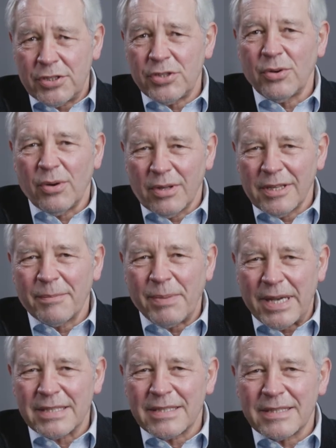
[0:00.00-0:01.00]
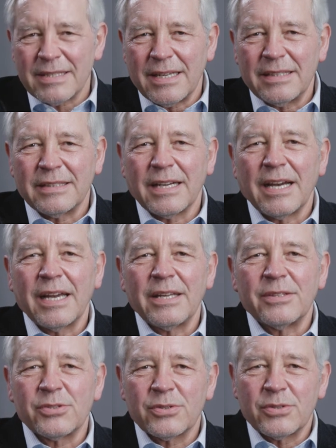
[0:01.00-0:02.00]
wish you all the best, and
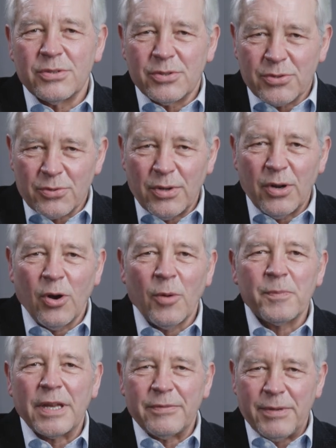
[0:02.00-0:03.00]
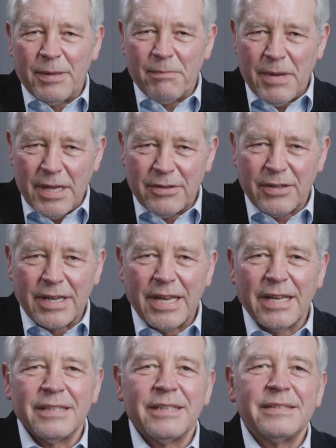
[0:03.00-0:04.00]
I truly hope that we meet
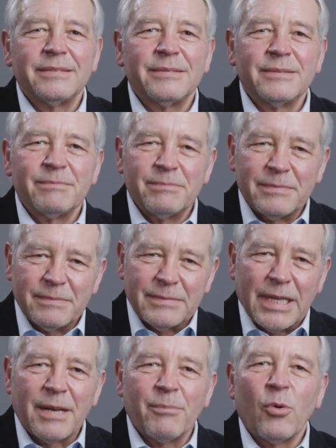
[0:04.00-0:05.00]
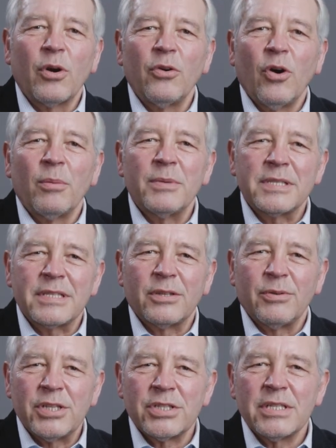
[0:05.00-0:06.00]
again in a more normal
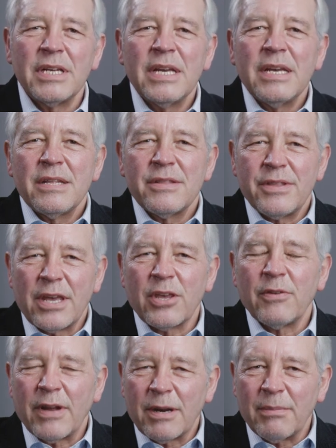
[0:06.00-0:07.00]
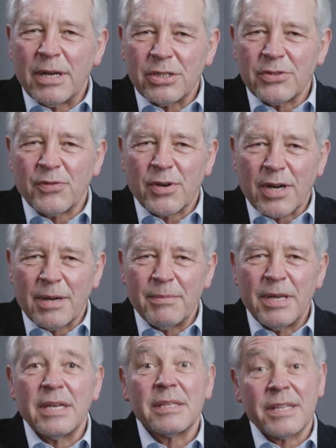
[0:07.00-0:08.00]
situation. Thank you very much for
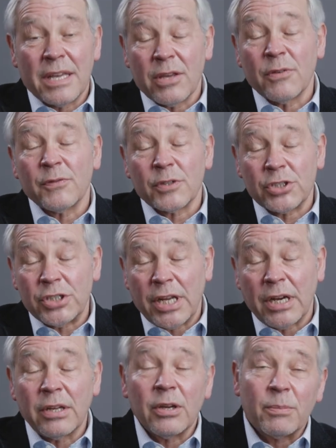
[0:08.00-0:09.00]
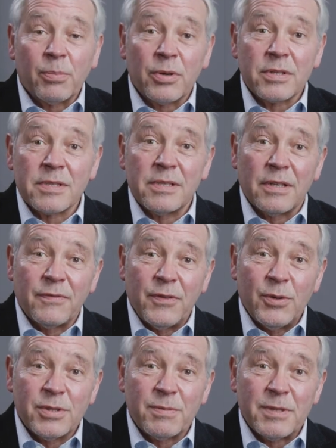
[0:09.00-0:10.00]
coming, and thank you for sharing your personal
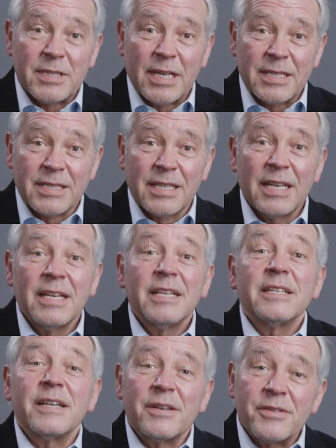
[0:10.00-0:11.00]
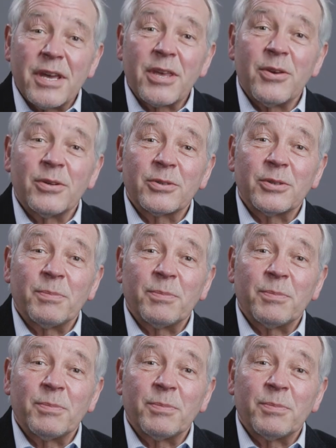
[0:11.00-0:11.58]
views with us. Thank you and